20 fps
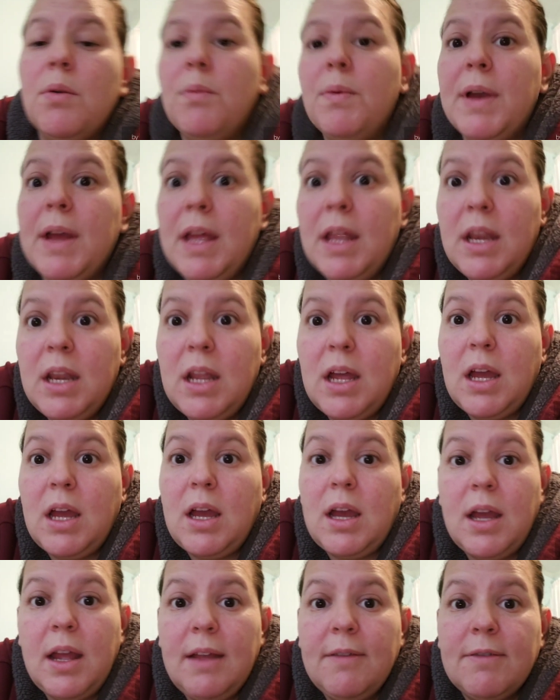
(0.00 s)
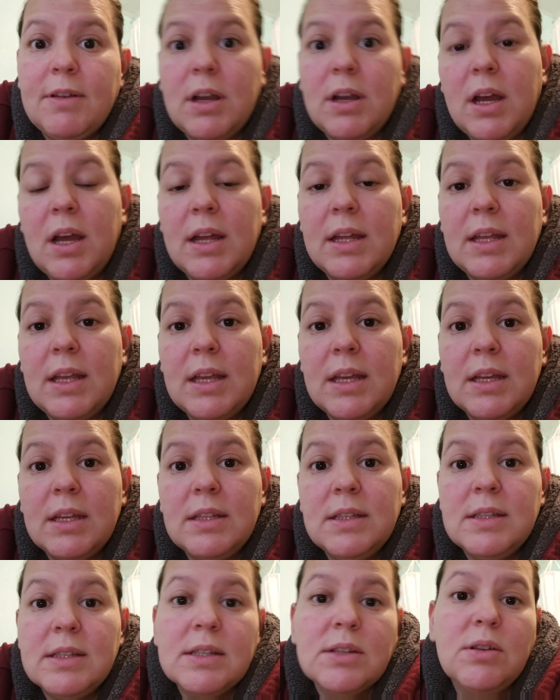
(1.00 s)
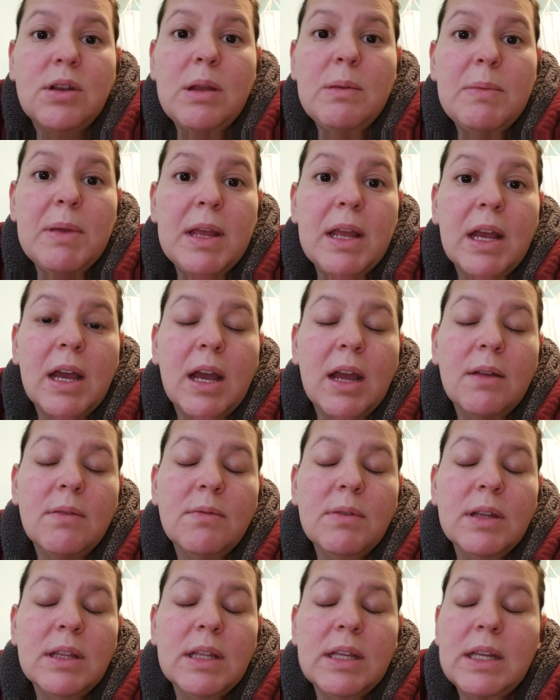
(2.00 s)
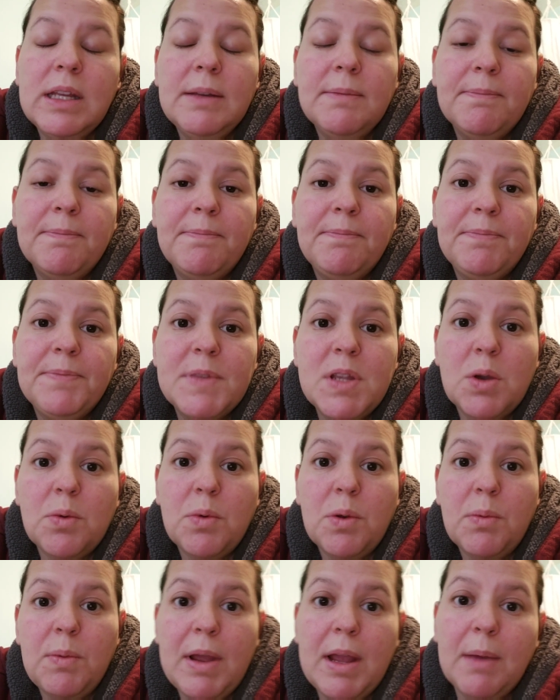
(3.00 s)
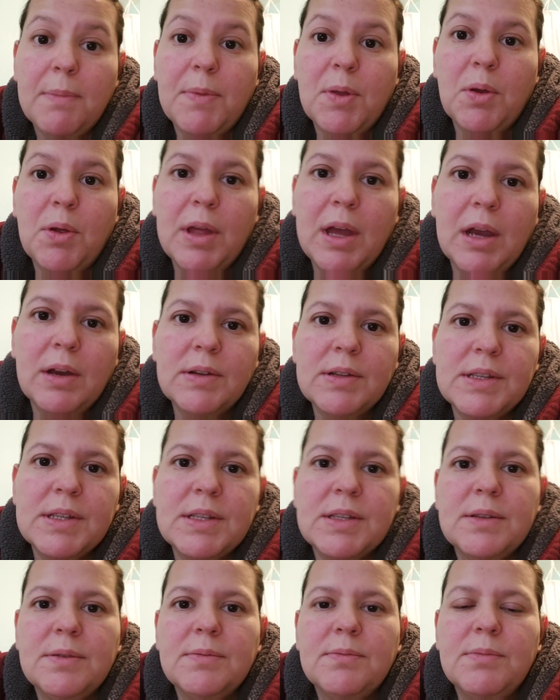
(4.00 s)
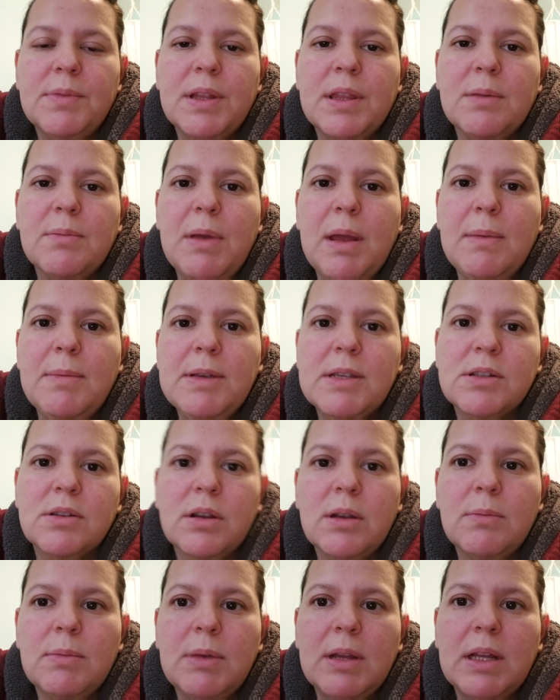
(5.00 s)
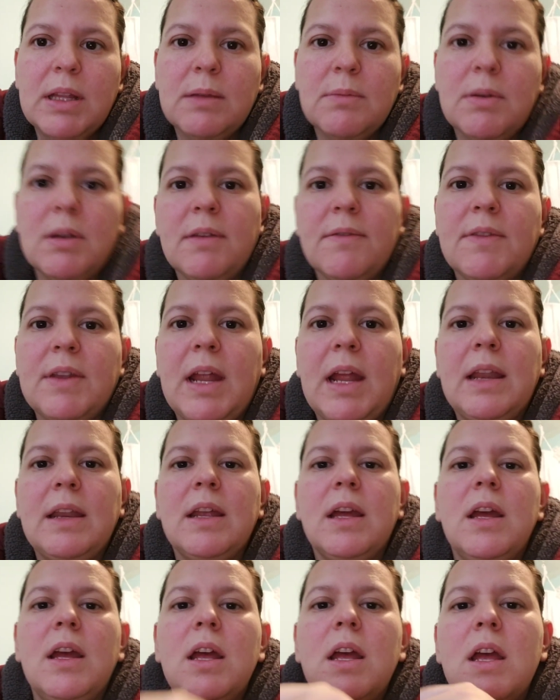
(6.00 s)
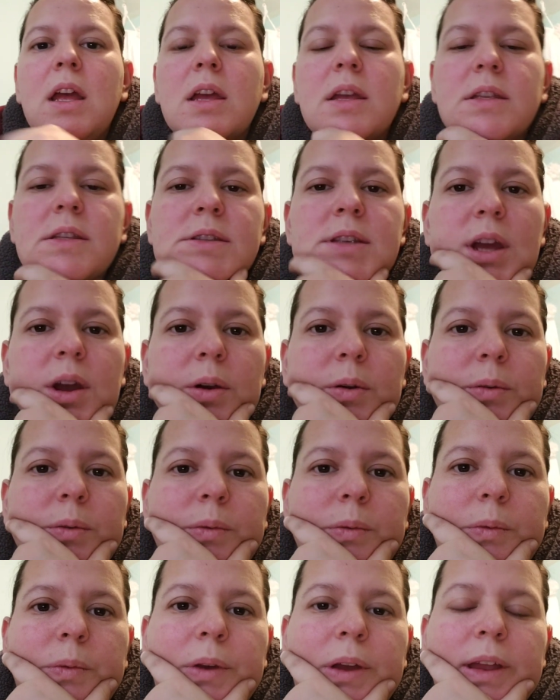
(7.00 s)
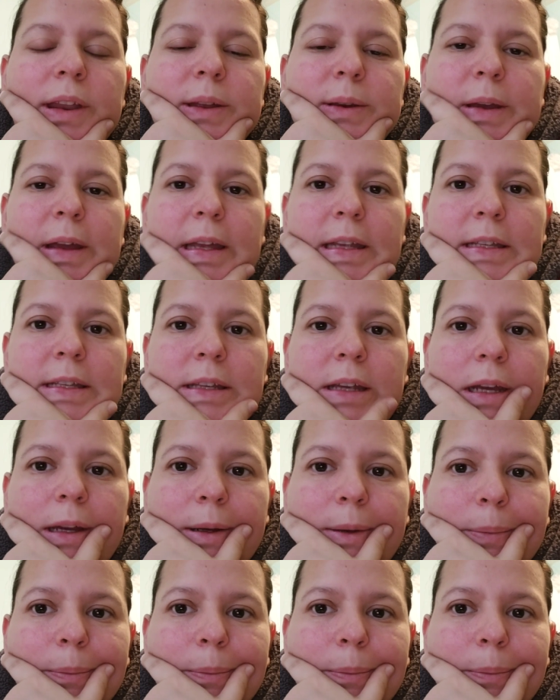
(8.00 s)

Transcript: when I've got kids screaming, I really don't want to wake up the whole house with a baby screaming in the middle of the night. So anyways,